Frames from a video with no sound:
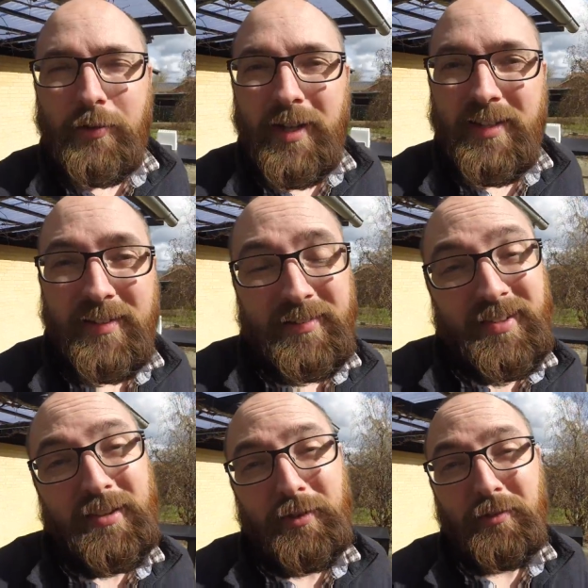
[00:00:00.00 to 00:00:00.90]
or 8
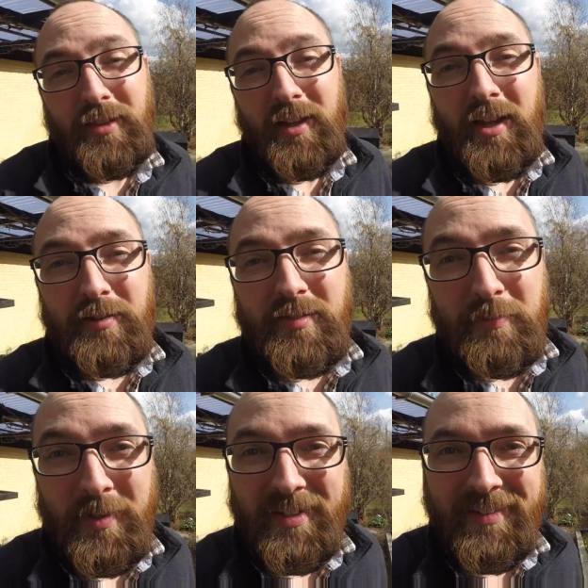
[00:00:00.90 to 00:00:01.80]
years I've owned the house,
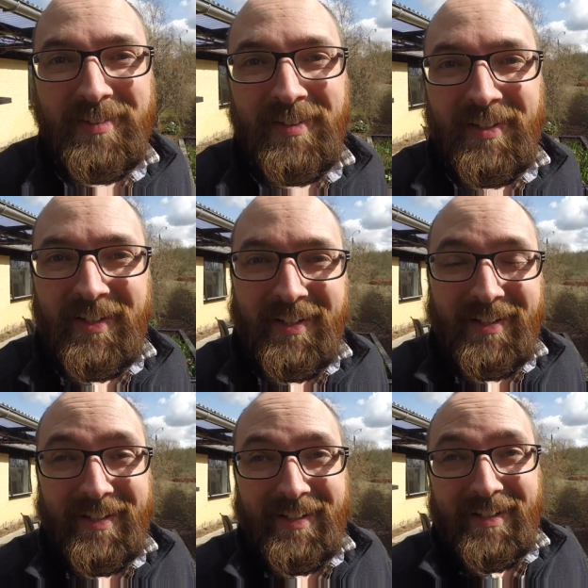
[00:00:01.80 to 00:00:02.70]
but
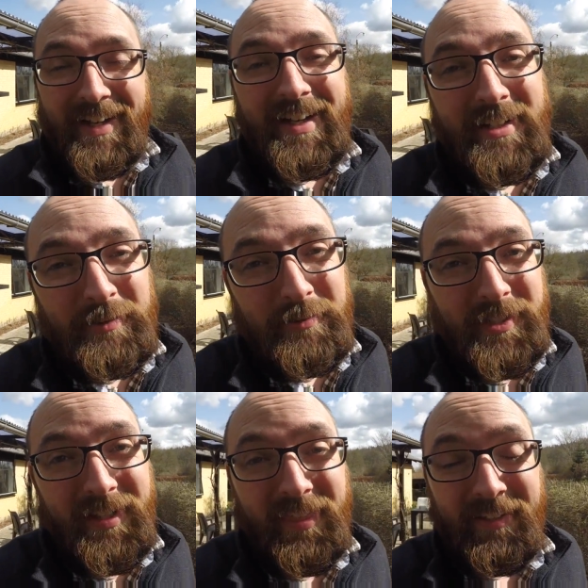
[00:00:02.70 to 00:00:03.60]
I don't
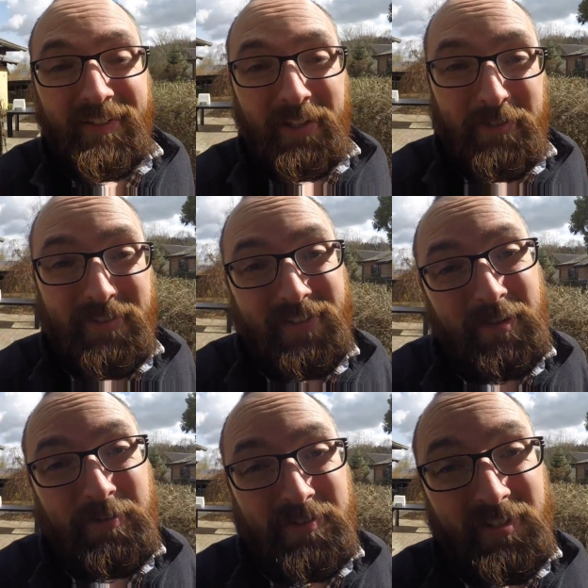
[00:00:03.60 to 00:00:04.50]
really think now's the
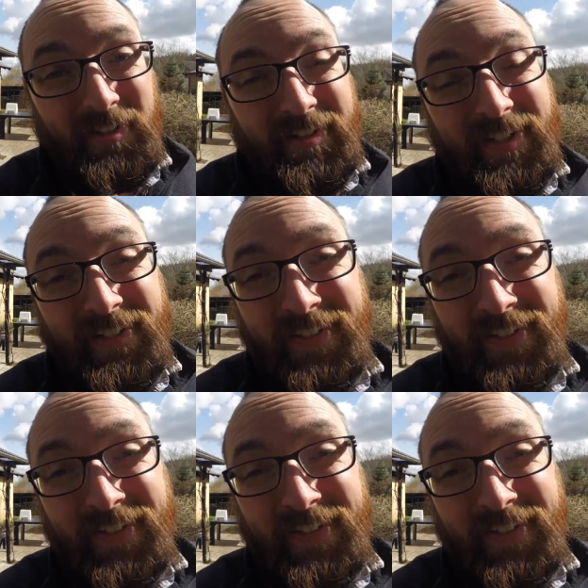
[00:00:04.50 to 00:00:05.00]
time to start.